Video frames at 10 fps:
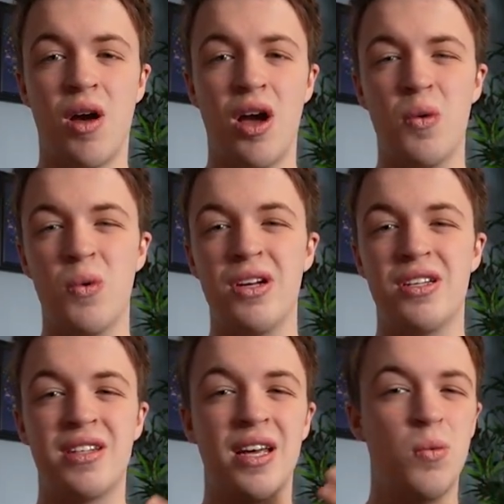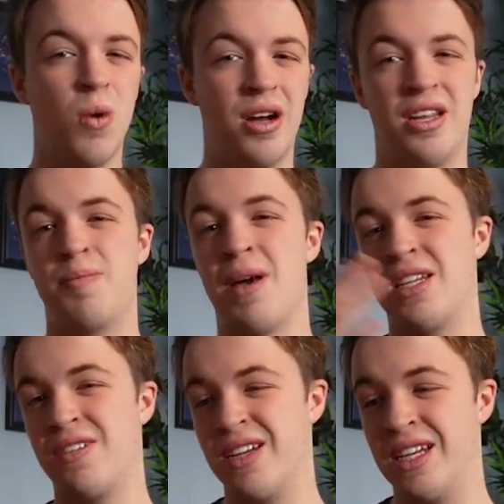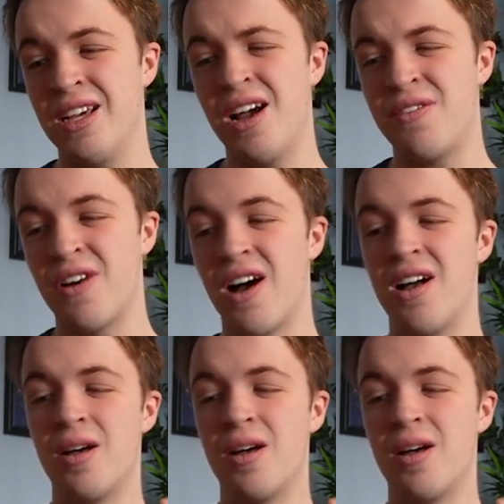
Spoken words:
I wouldn't say one is better than the other,